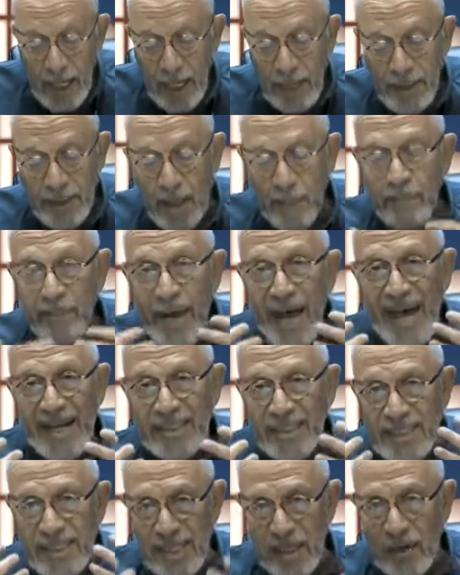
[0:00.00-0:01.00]
The
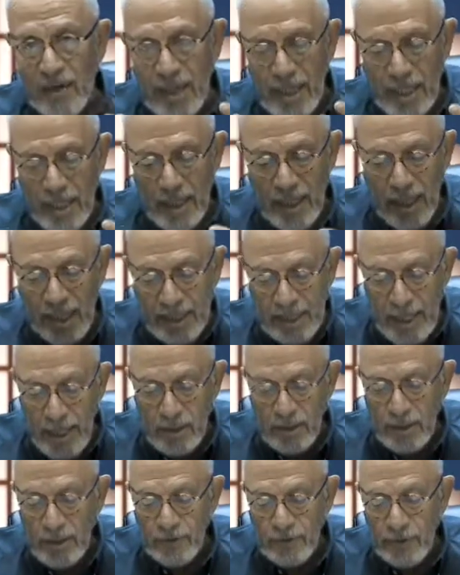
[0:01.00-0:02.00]
bacteria
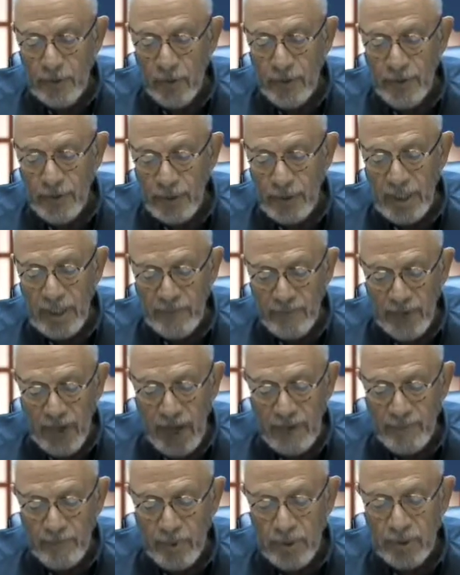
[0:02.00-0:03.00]
accounted for
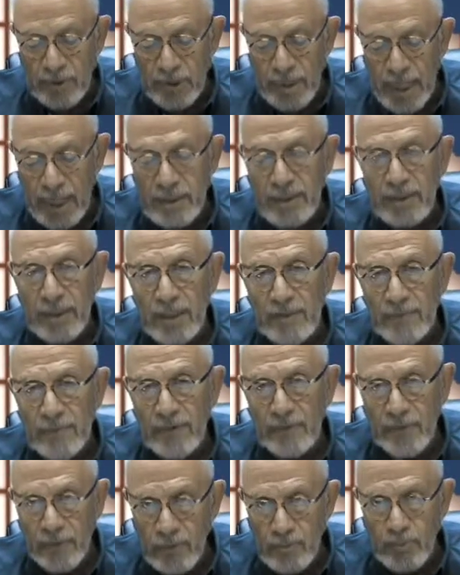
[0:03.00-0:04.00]
35% of the
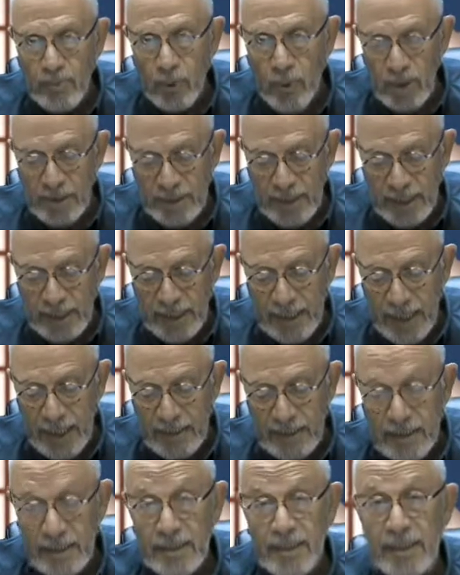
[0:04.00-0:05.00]
food poisoning
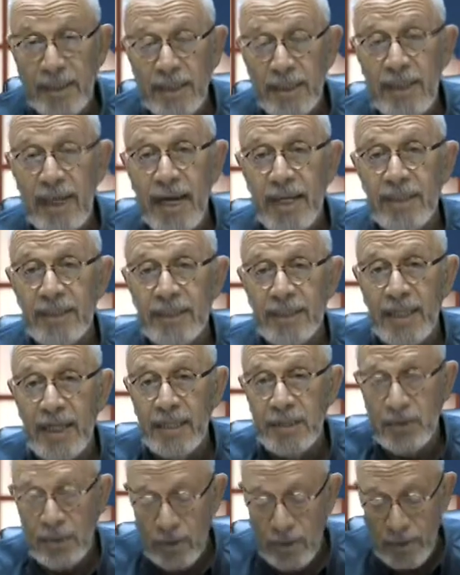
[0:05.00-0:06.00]
cases in the United
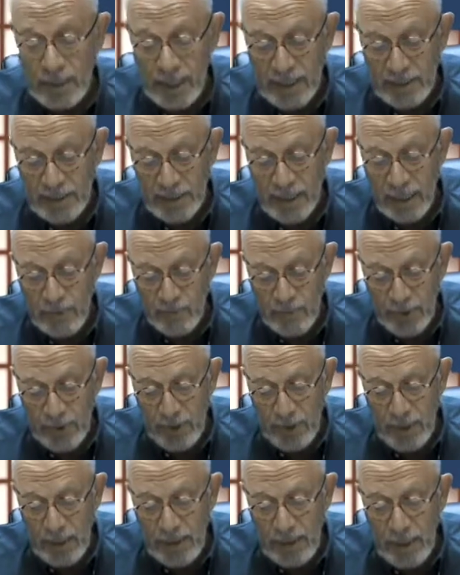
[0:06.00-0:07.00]
States during that same
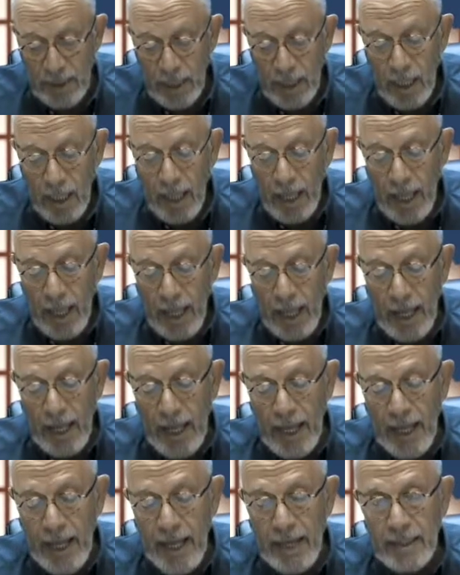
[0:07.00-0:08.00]
period,
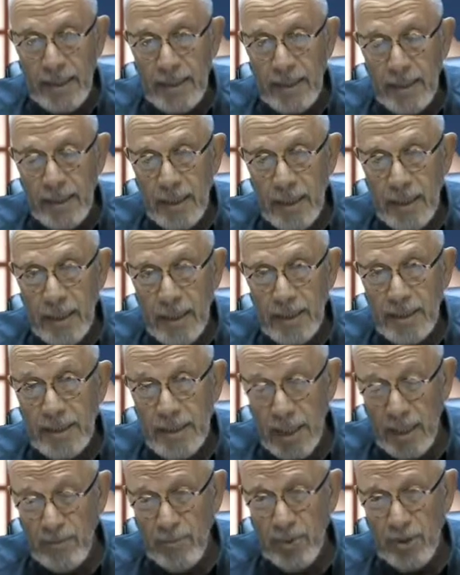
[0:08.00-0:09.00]
and
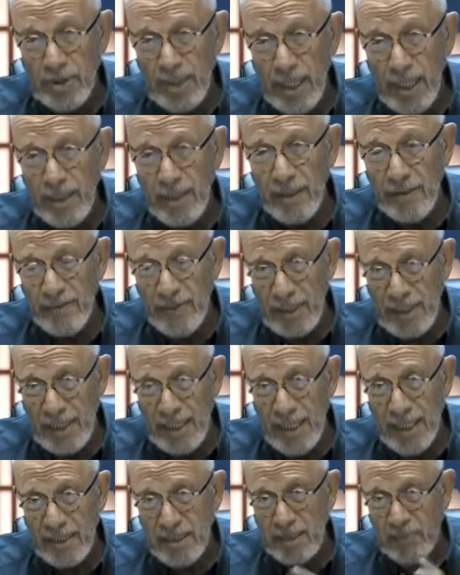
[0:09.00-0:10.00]
10% of the
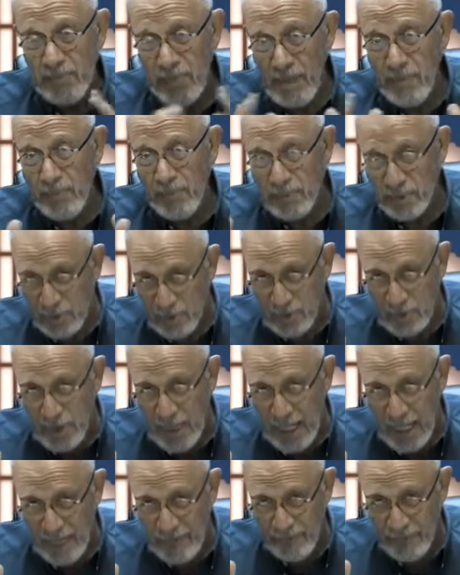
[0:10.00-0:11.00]
deaths. People do
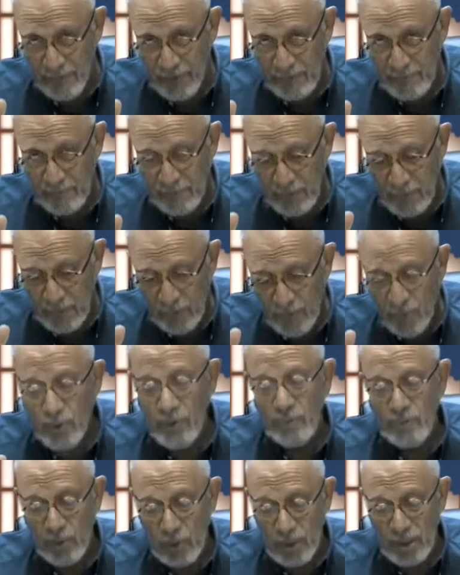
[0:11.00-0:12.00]
die from
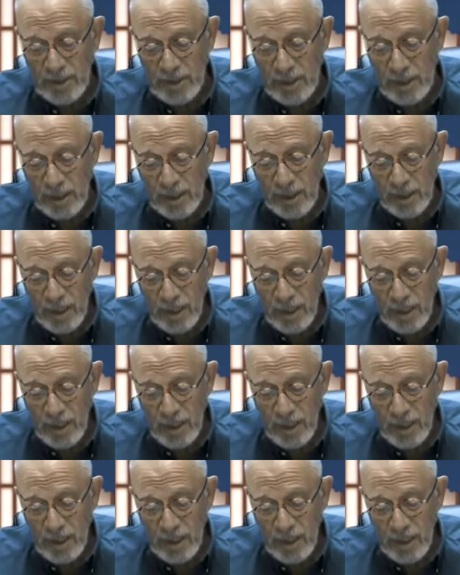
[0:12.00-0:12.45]
food poisoning.